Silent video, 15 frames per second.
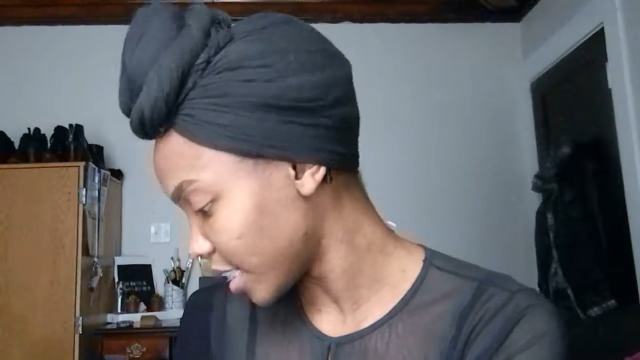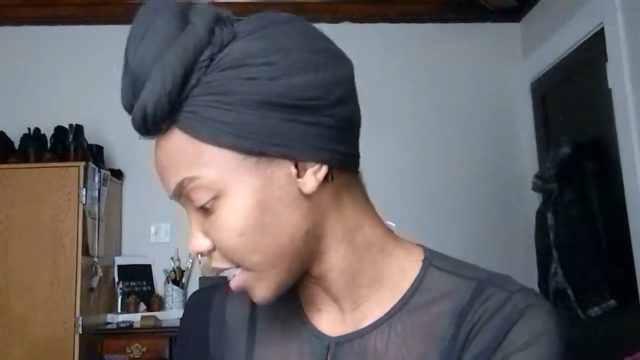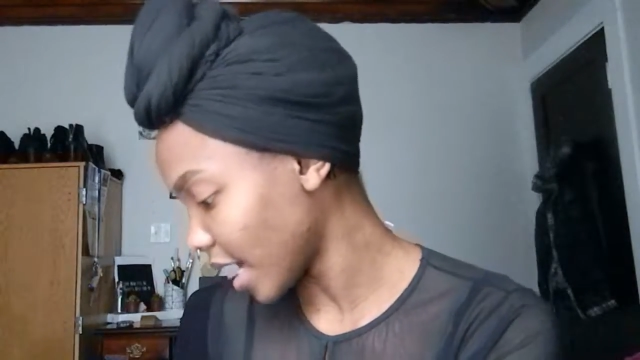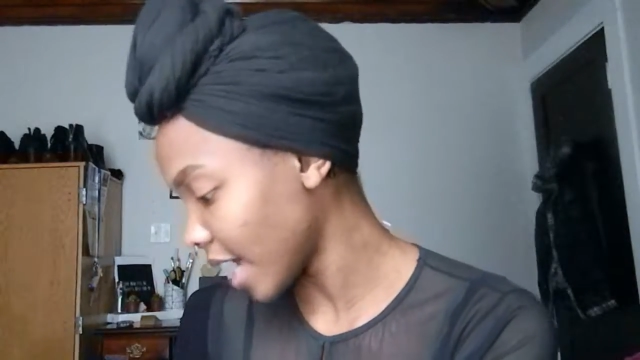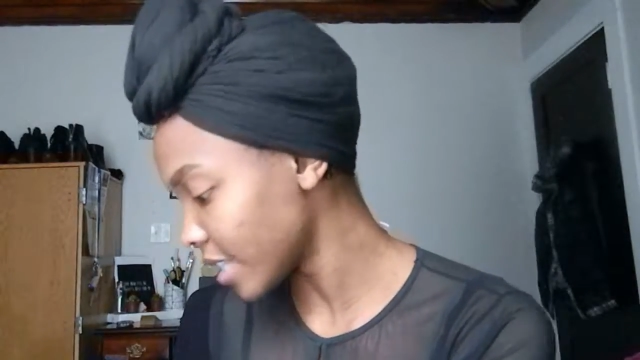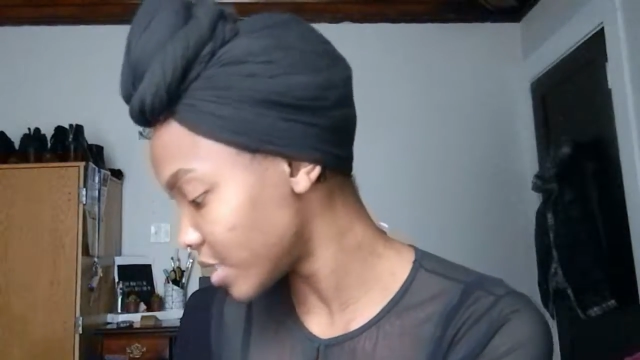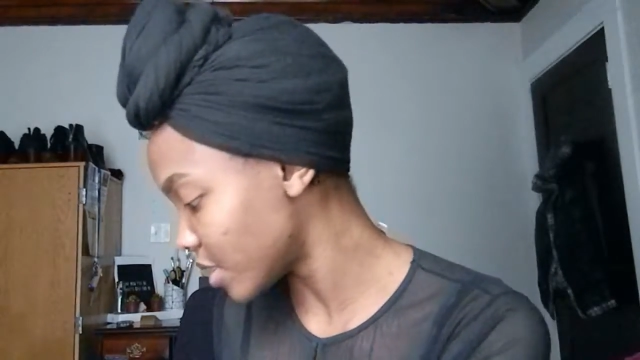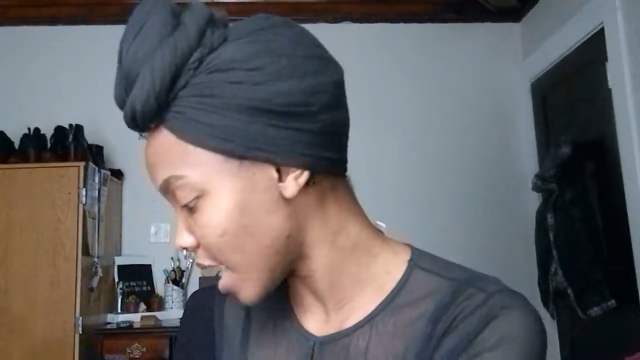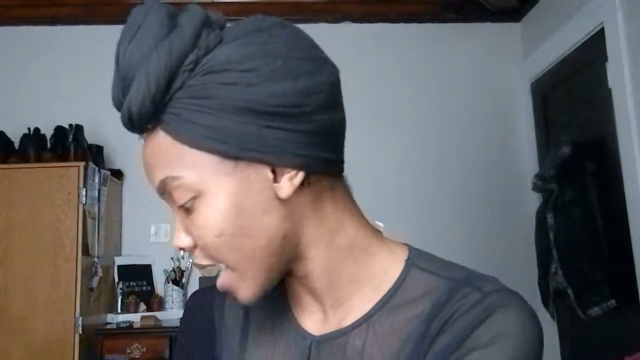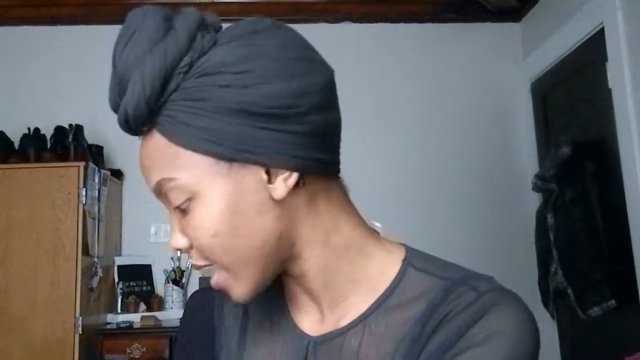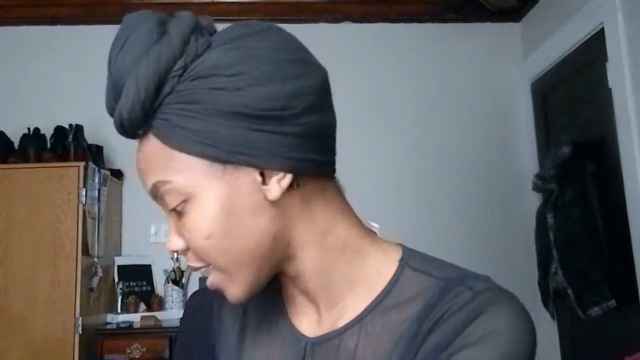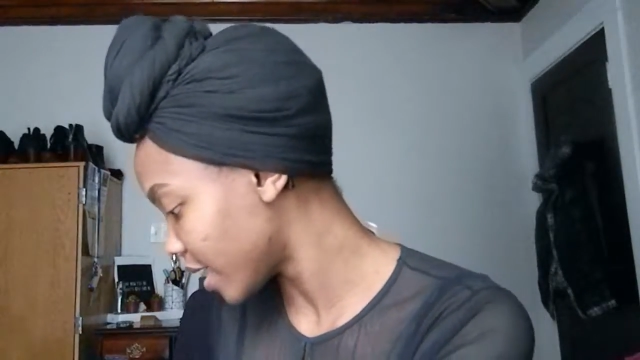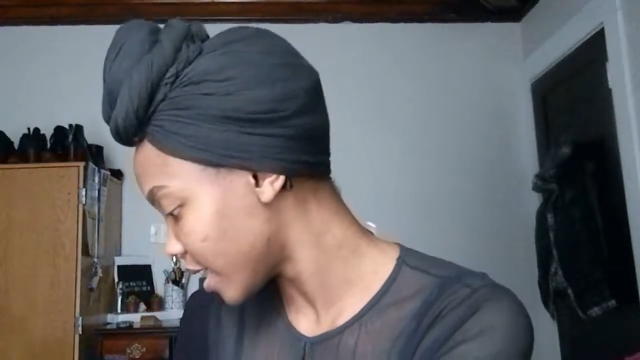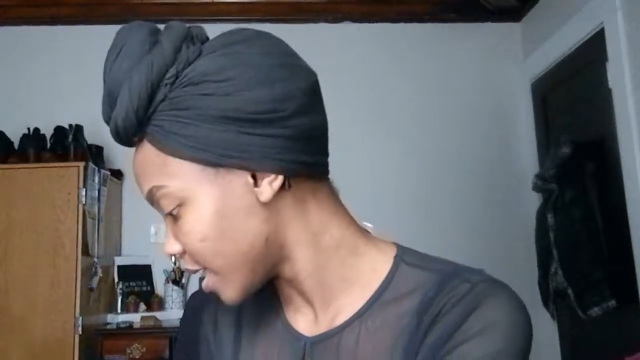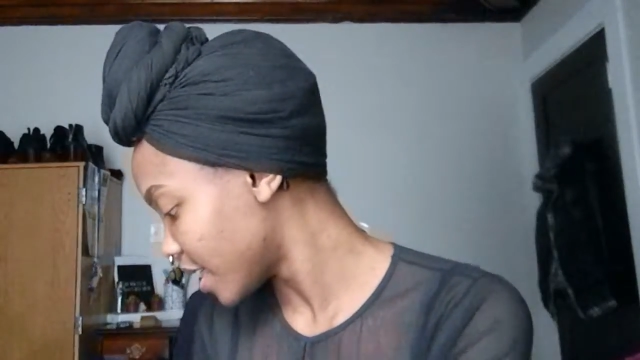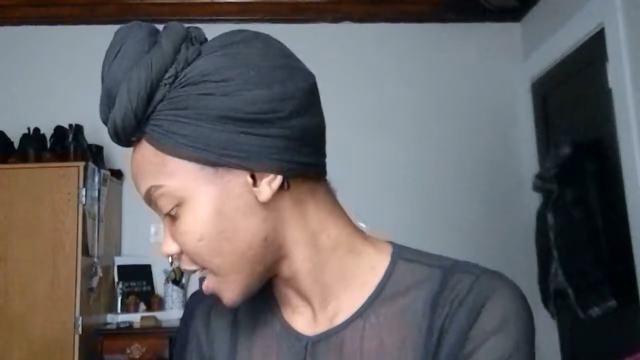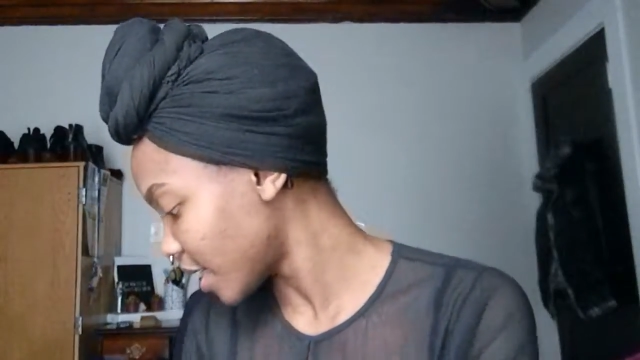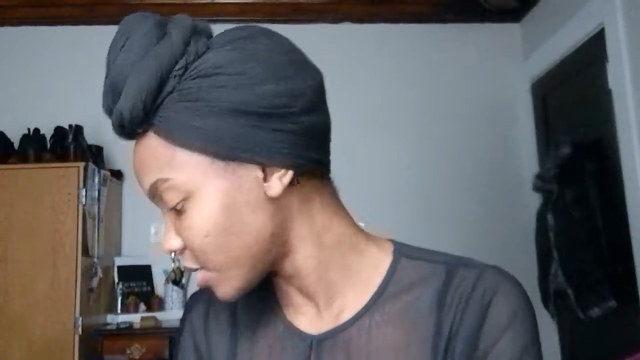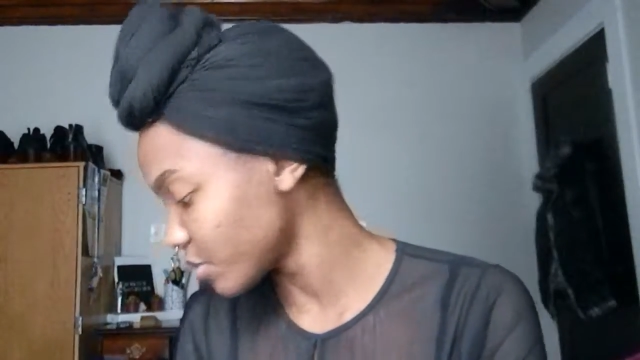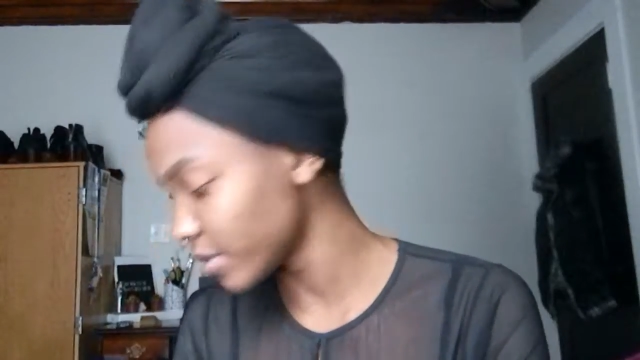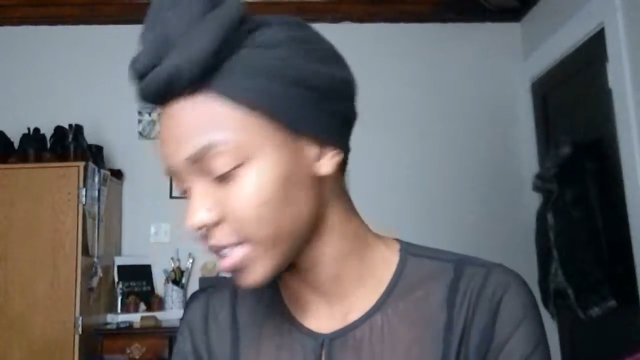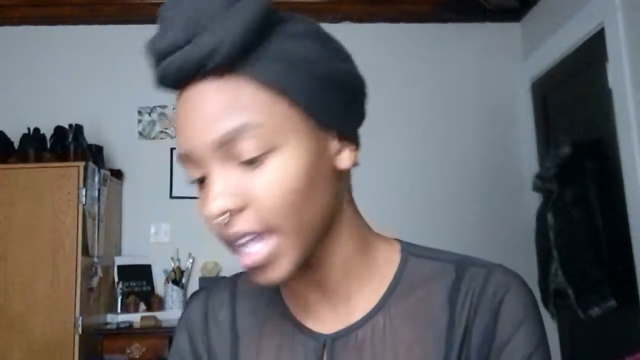I
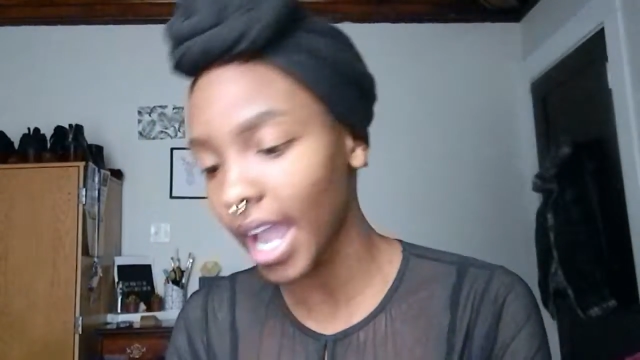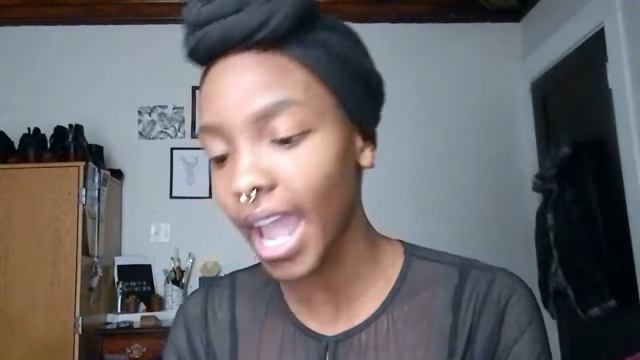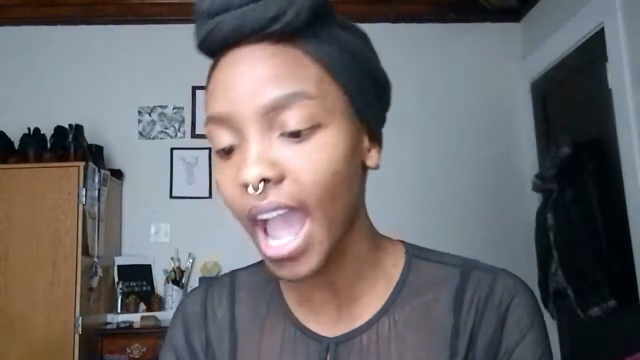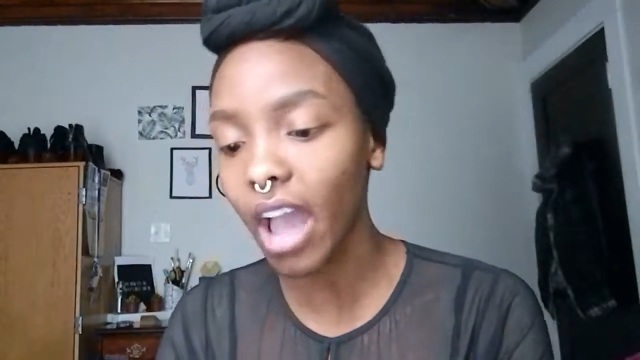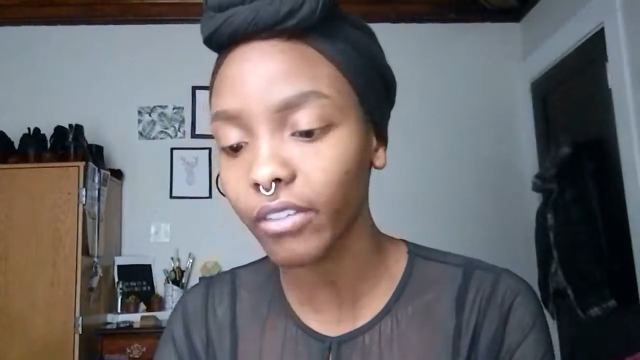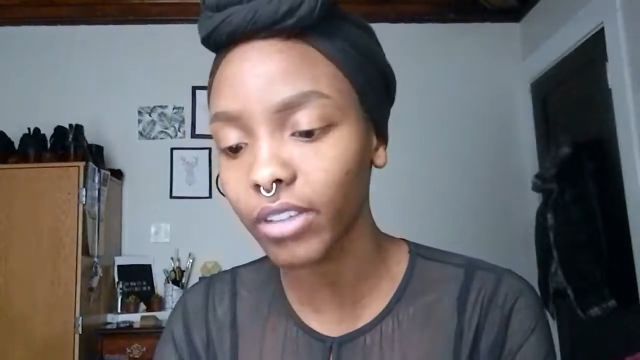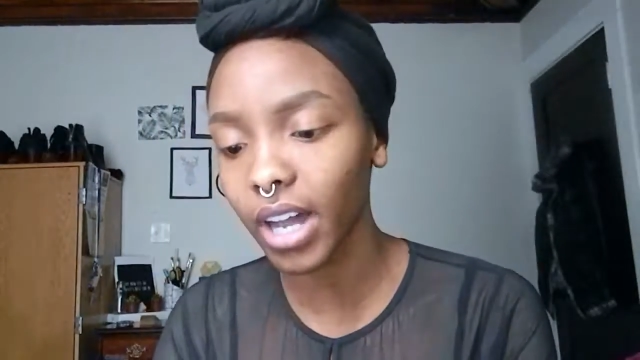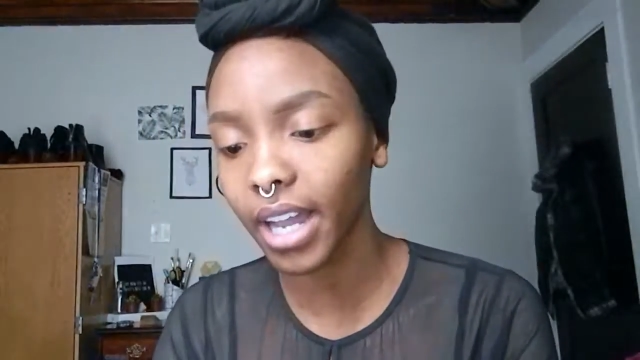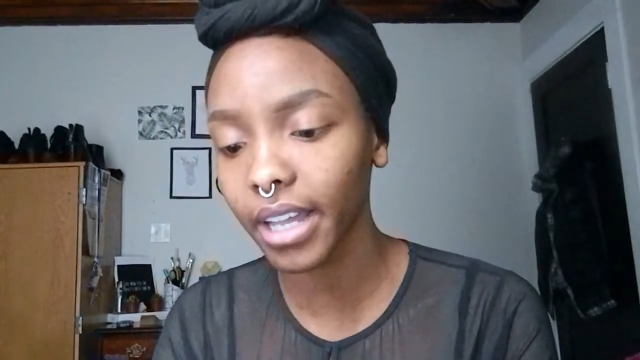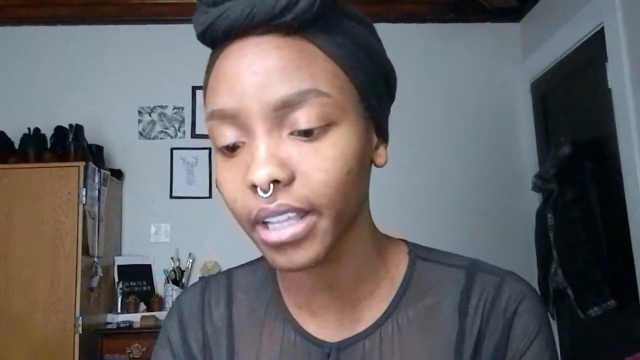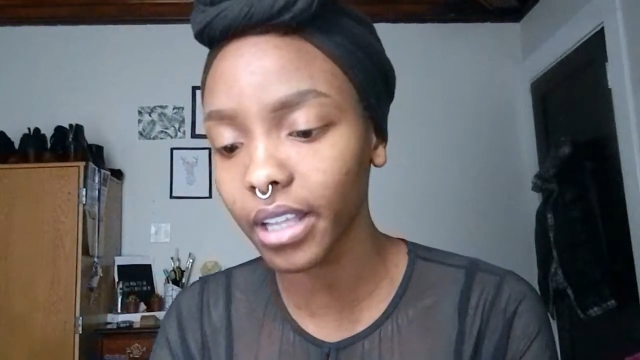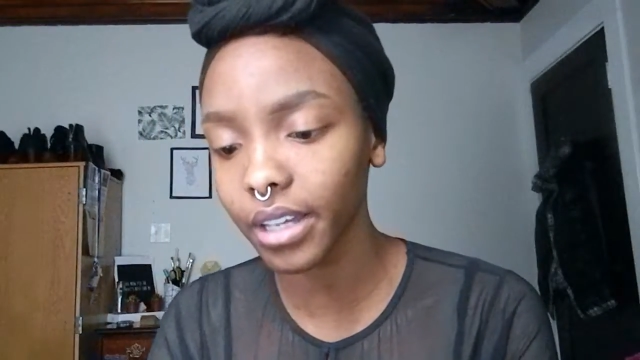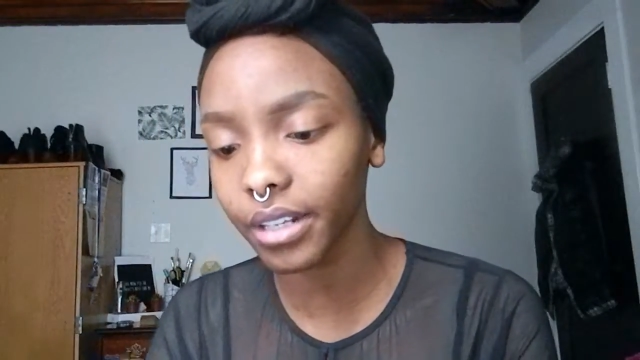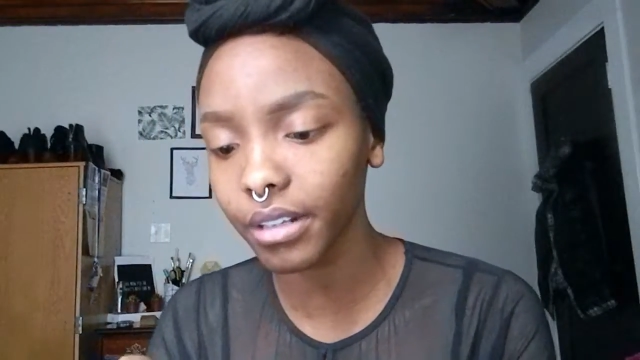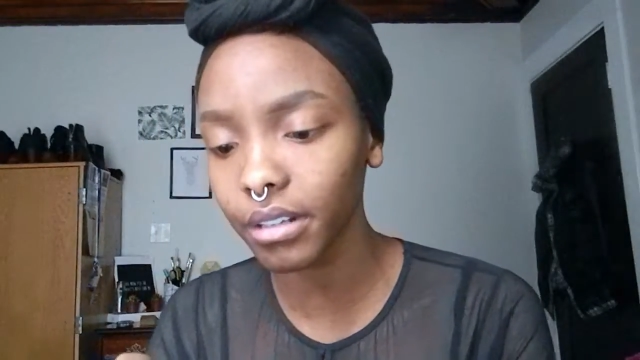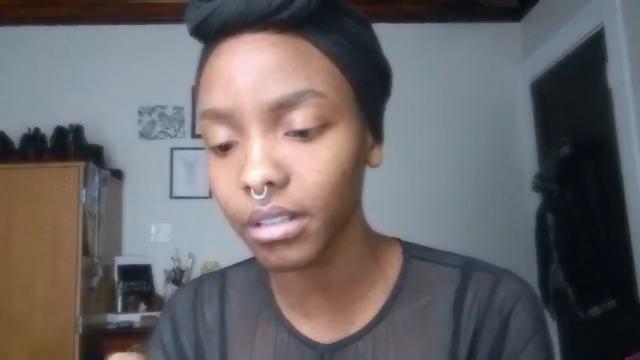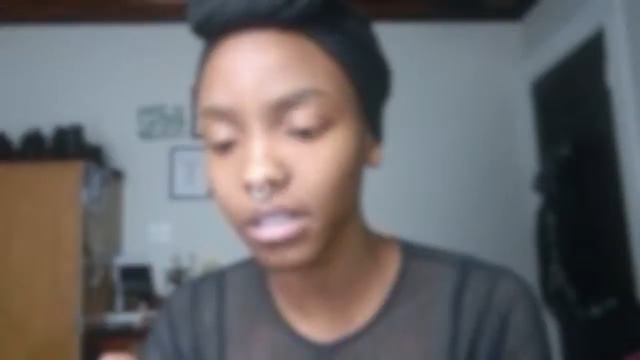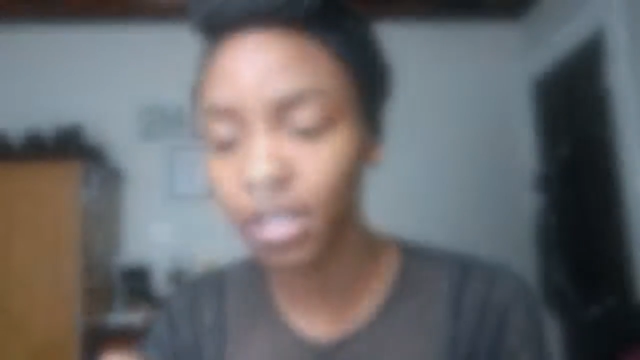don't really... I have highlighted